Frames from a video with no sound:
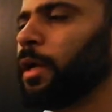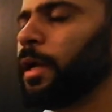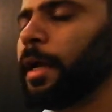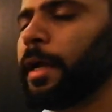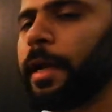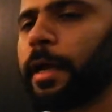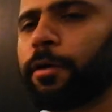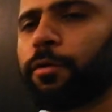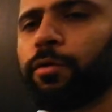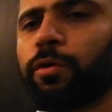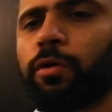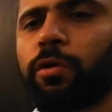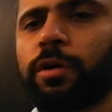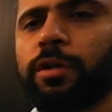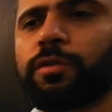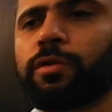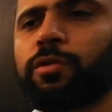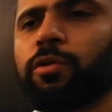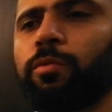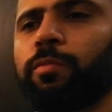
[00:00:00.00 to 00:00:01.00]
In acute
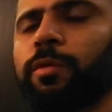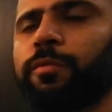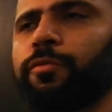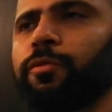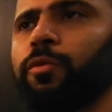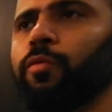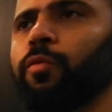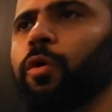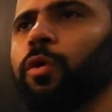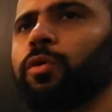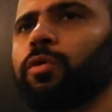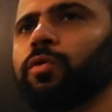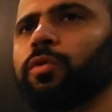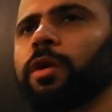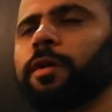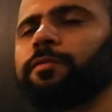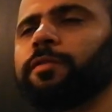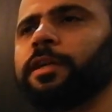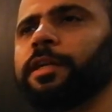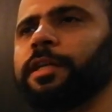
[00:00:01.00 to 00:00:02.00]
coronary syndrome, if you want to
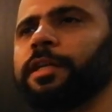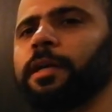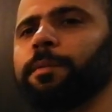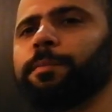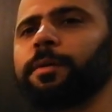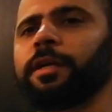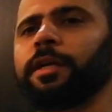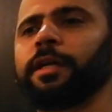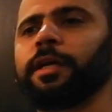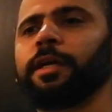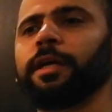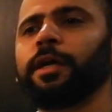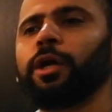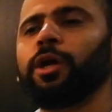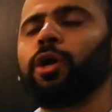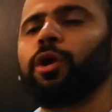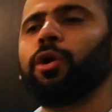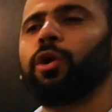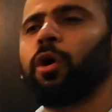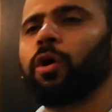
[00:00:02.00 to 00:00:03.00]
give the DAPT
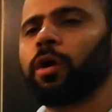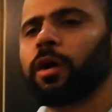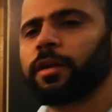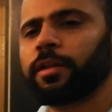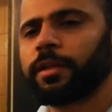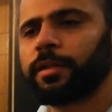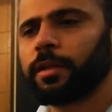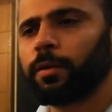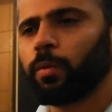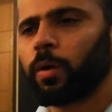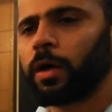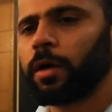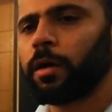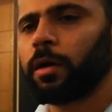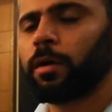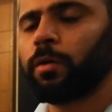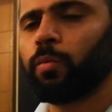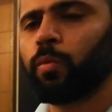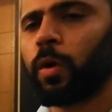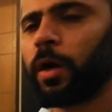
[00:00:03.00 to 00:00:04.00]
longer than the
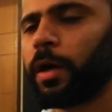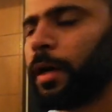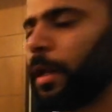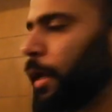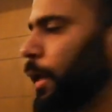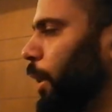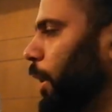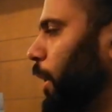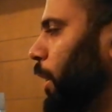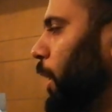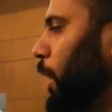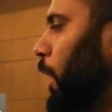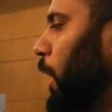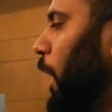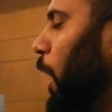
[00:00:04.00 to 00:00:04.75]
one year,